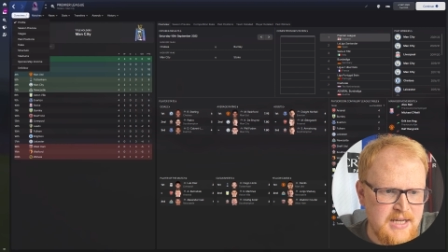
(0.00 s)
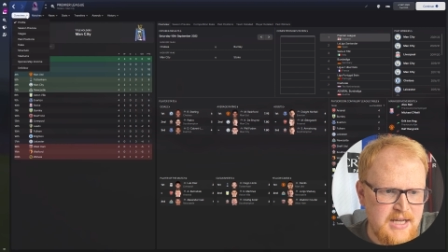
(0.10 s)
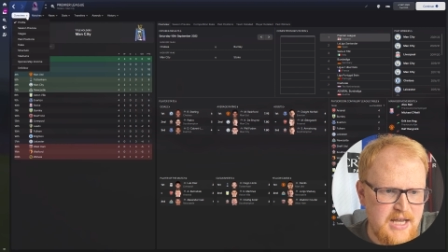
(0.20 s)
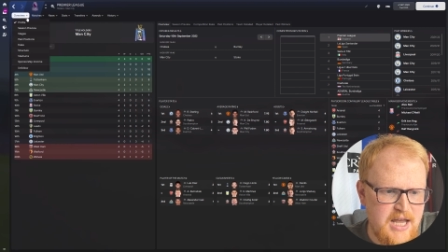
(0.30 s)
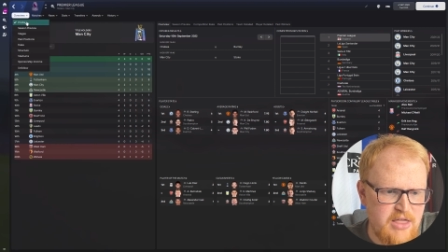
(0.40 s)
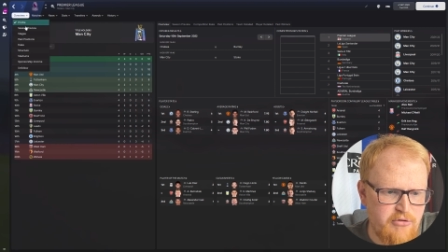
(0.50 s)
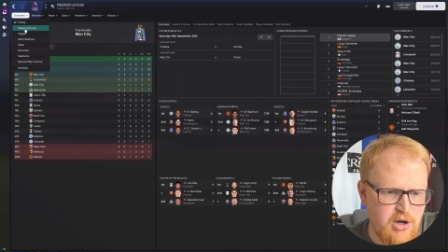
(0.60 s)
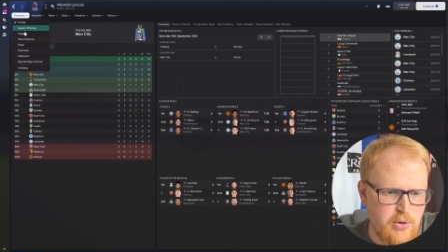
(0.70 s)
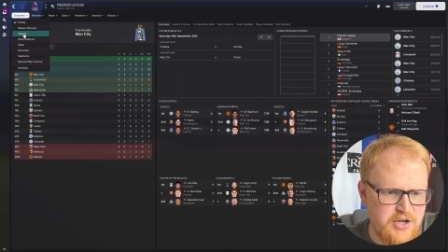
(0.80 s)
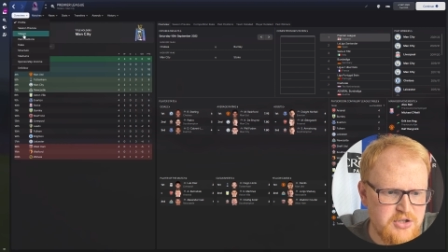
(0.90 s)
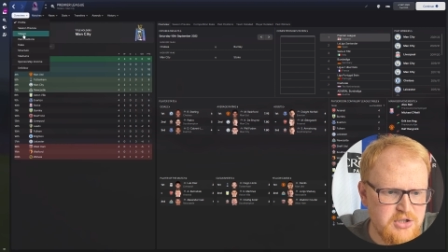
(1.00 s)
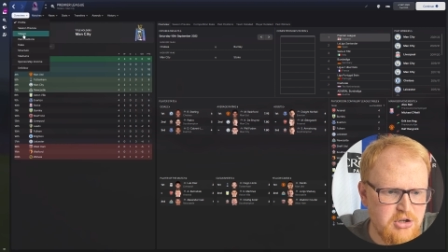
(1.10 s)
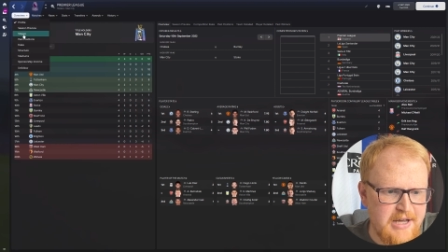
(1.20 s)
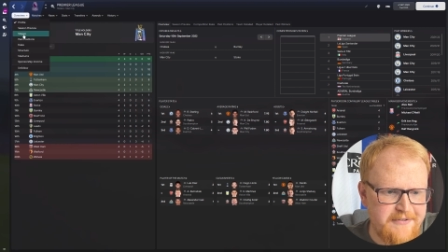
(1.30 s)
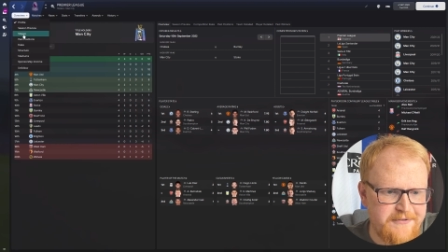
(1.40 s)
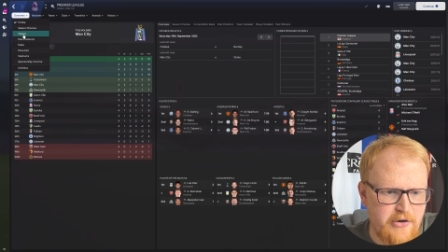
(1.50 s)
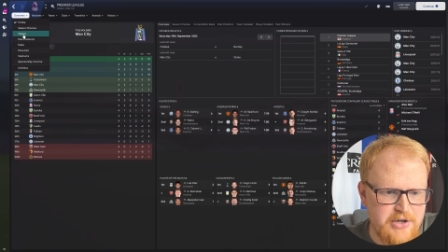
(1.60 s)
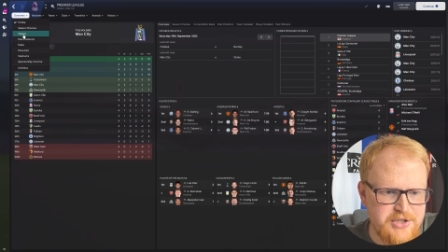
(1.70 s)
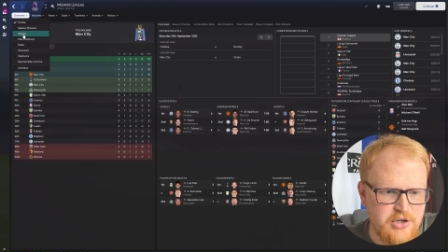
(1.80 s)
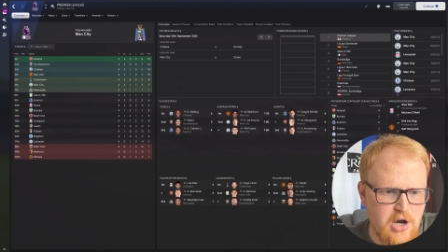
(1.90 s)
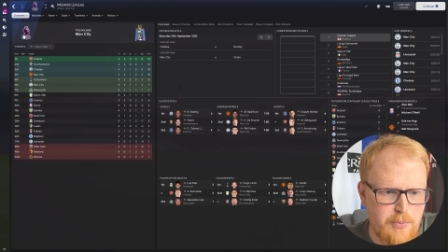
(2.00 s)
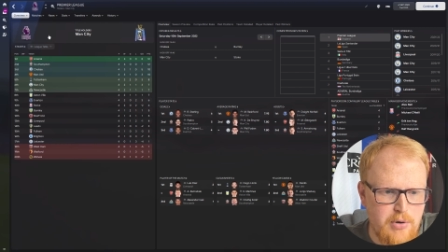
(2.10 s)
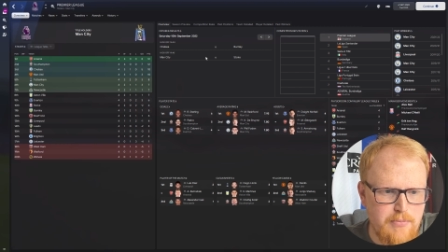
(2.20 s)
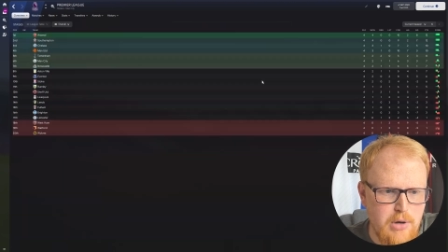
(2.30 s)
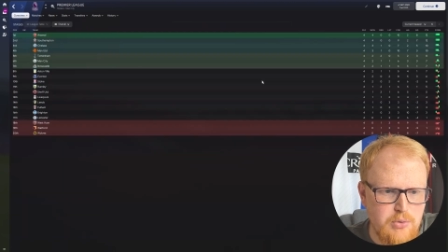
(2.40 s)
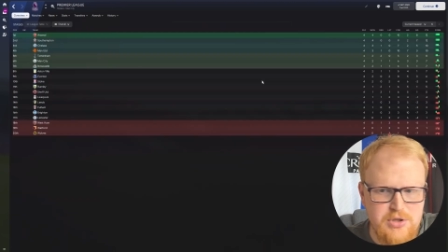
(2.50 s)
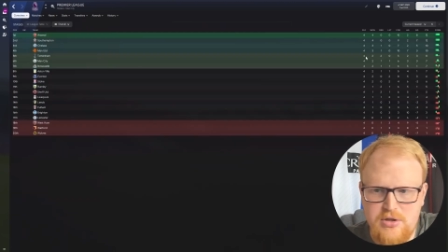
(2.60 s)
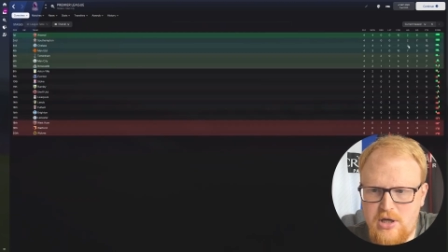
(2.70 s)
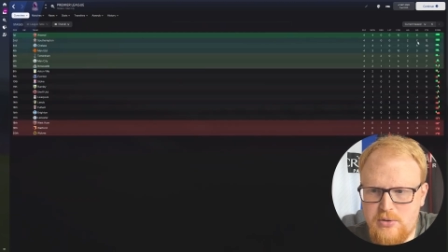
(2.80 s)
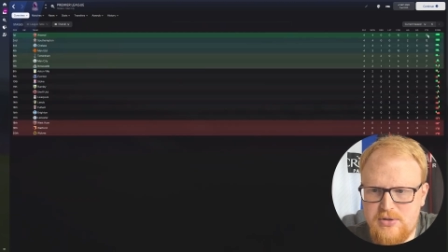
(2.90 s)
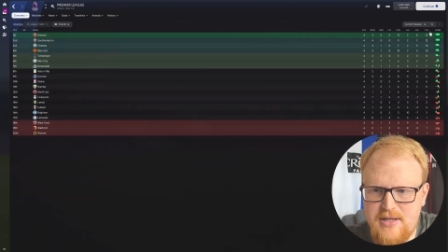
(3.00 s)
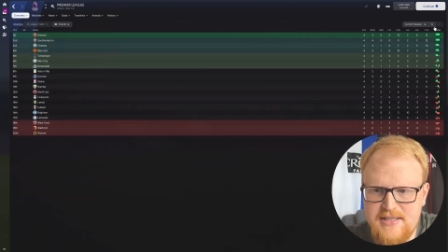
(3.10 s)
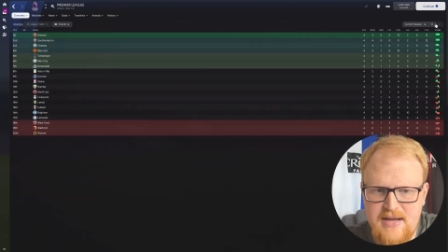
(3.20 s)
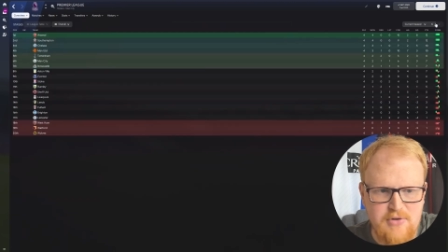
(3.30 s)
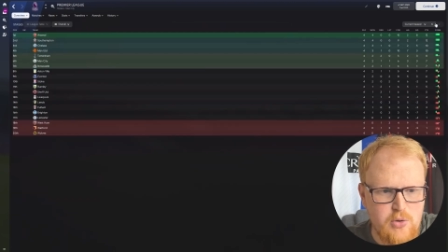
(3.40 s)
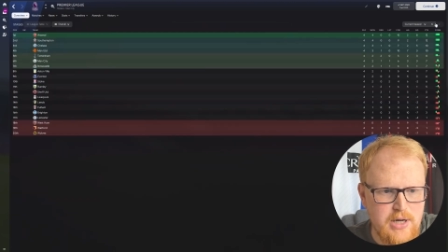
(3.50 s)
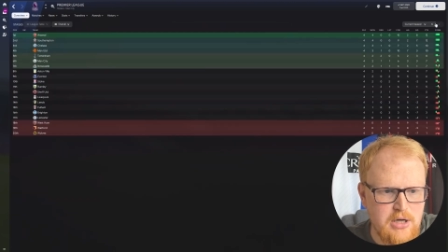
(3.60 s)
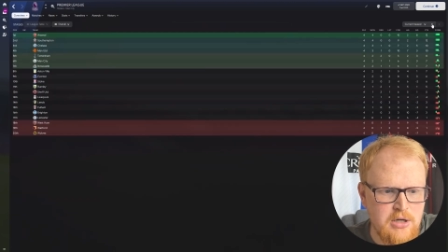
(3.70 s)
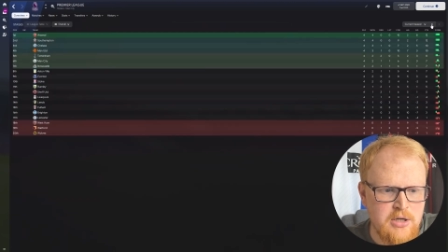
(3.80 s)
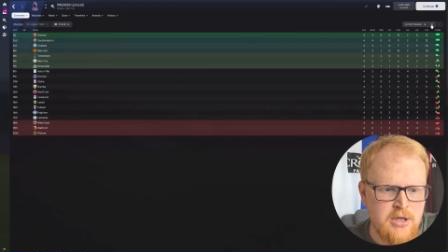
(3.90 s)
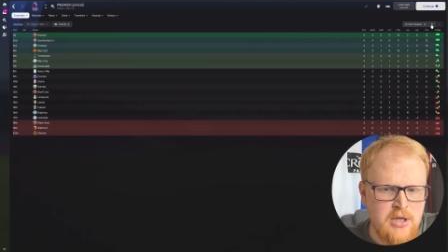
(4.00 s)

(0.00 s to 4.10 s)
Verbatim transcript: in the real world. Doesn't look like Forest got promoted though, so let's have a quick look